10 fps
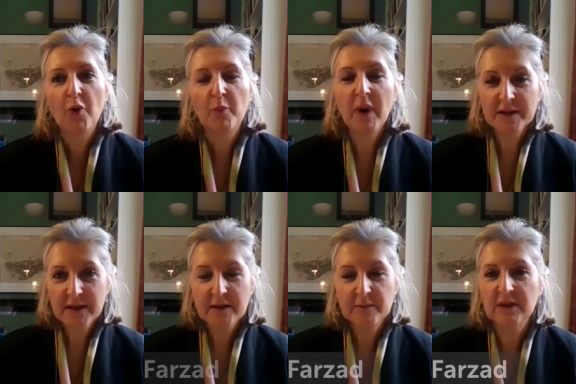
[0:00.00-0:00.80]
my
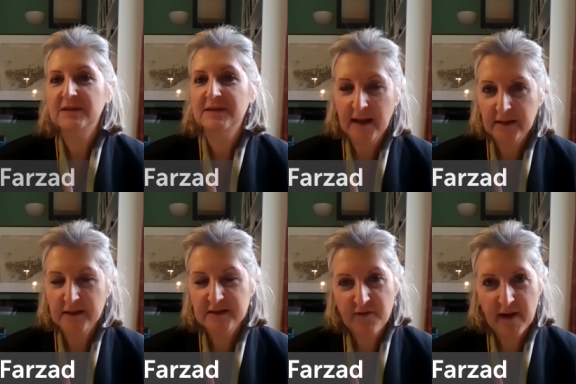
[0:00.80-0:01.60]
name is
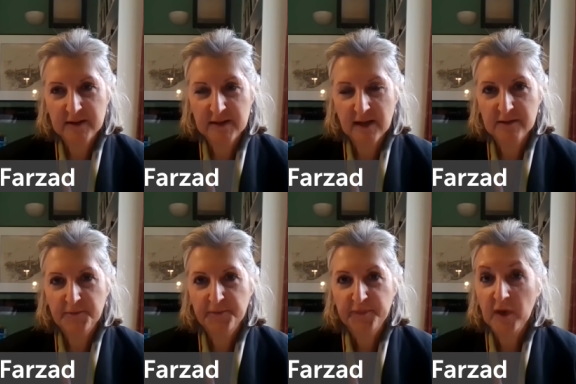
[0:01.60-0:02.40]
Narguess Farzad
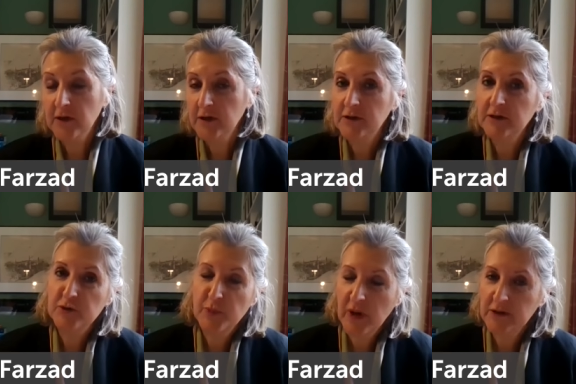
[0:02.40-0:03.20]
and I
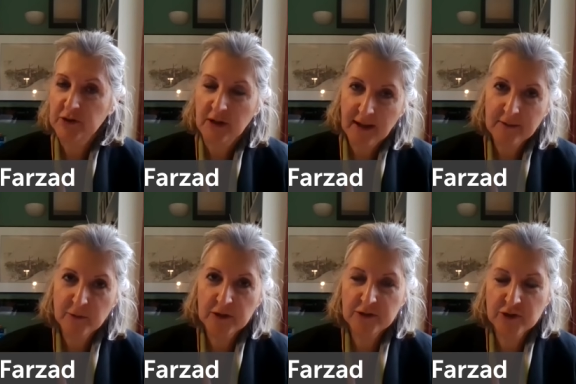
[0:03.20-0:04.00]
teach Persian
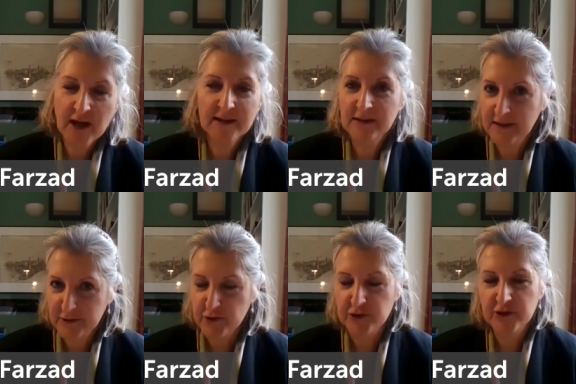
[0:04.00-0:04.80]
language and
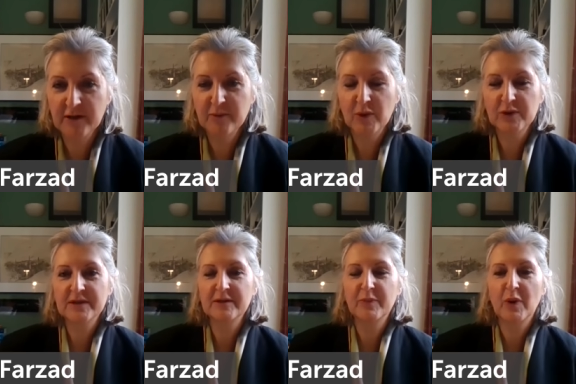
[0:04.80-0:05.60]
literature,
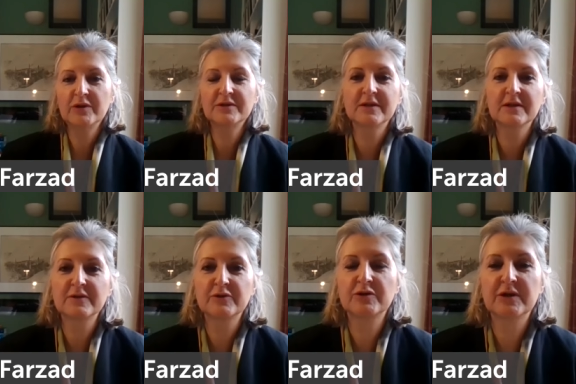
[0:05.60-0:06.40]
mostly poetic
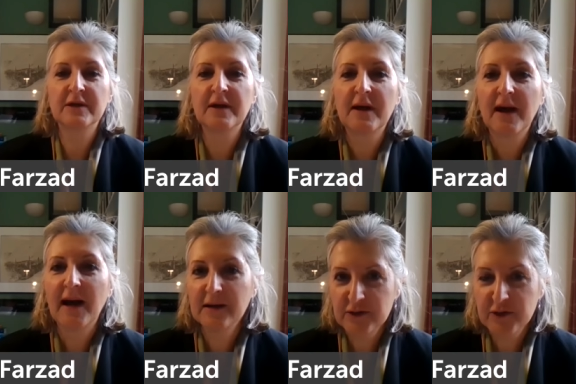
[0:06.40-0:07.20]
literature
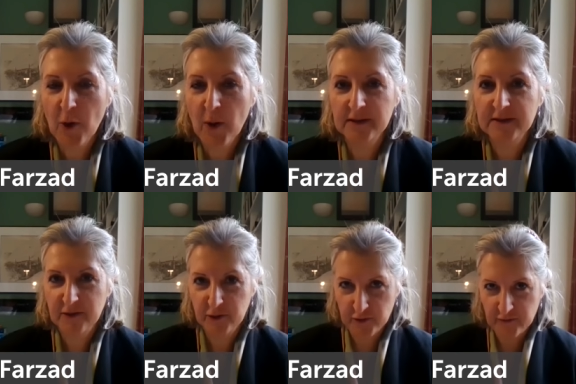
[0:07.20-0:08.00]
at SOAS
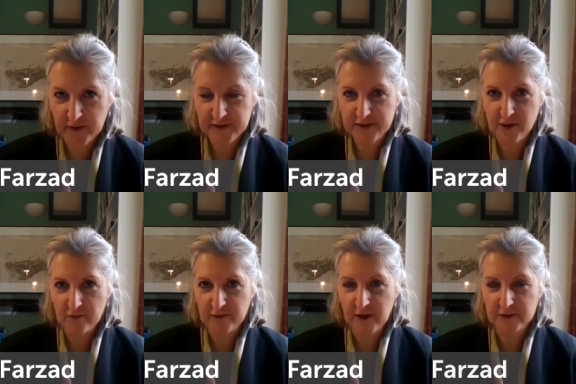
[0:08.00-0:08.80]
University of
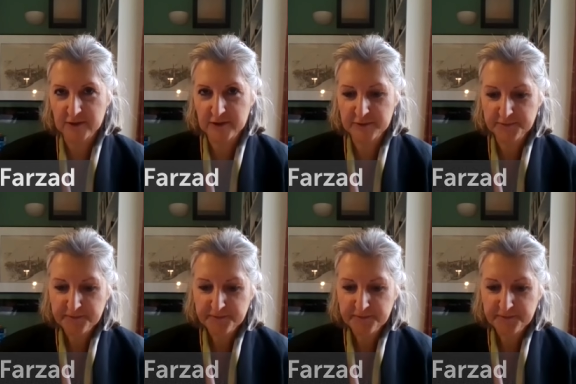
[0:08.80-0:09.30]
London.